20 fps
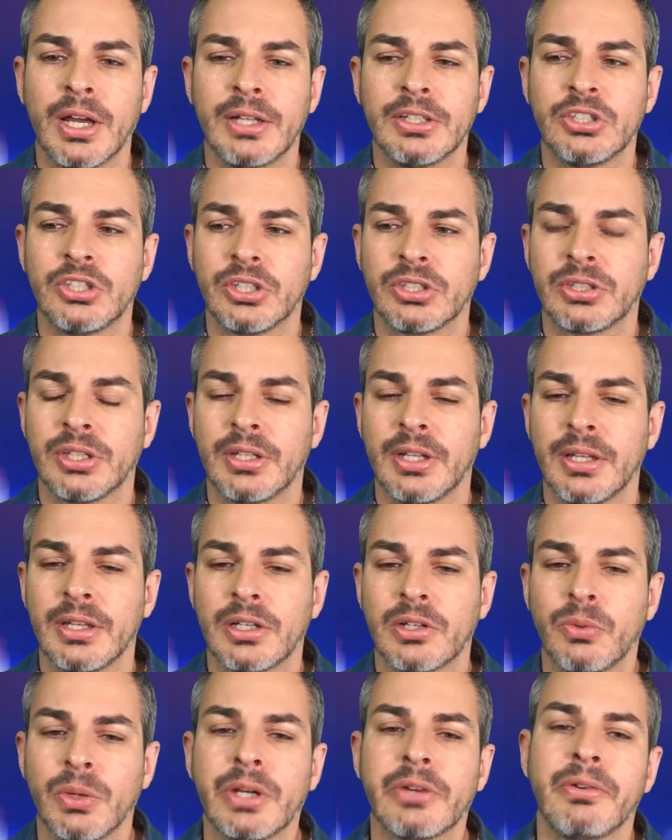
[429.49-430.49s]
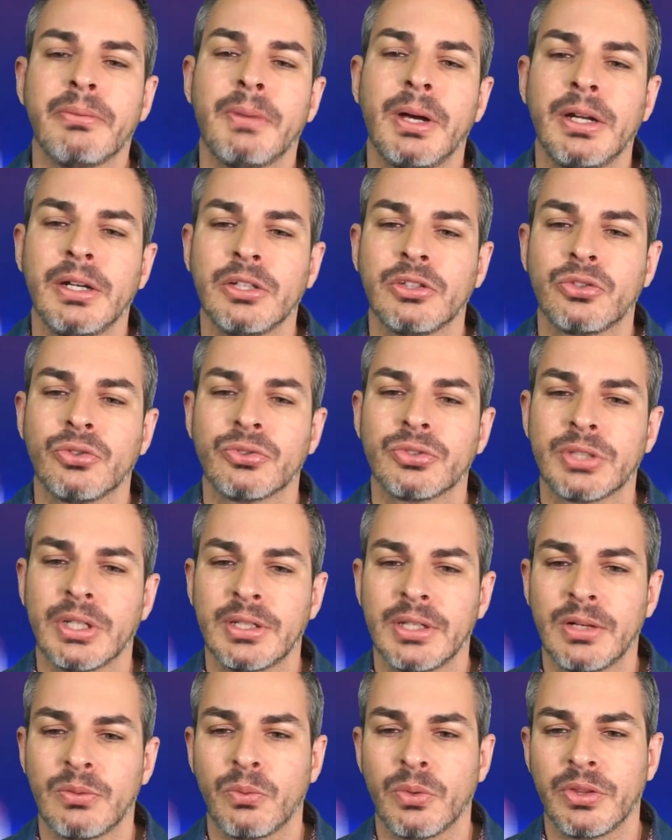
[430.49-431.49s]
just another quick reminder to sign
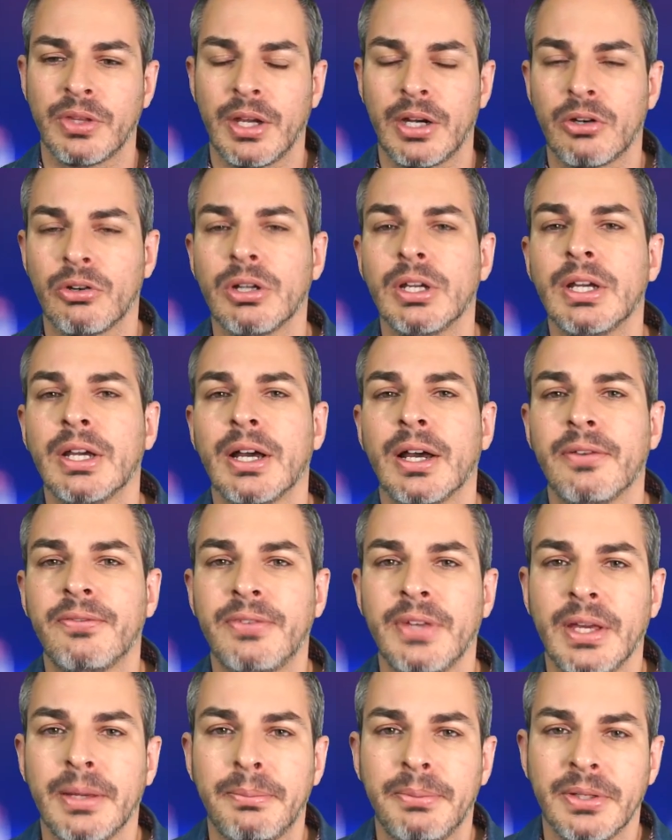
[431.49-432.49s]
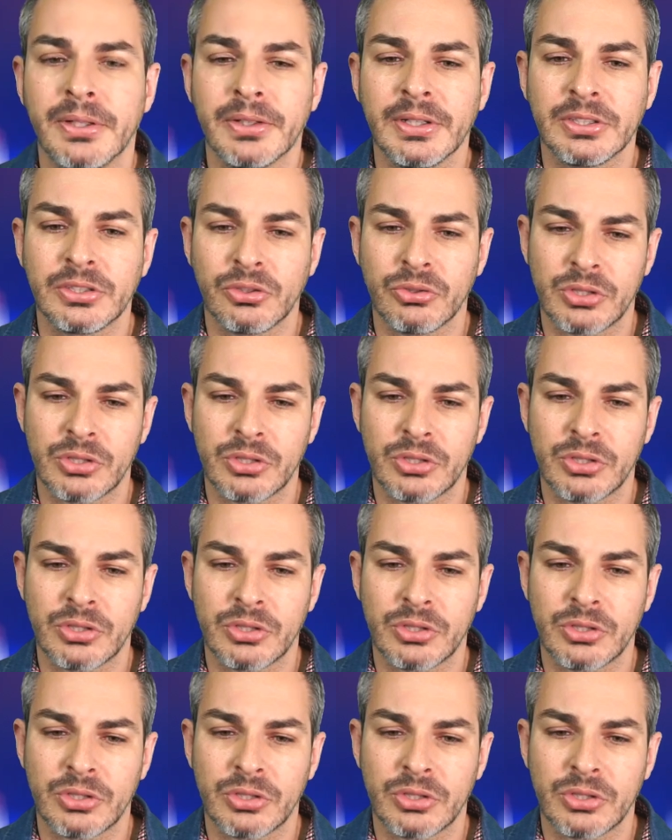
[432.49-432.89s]
up with our VIP list.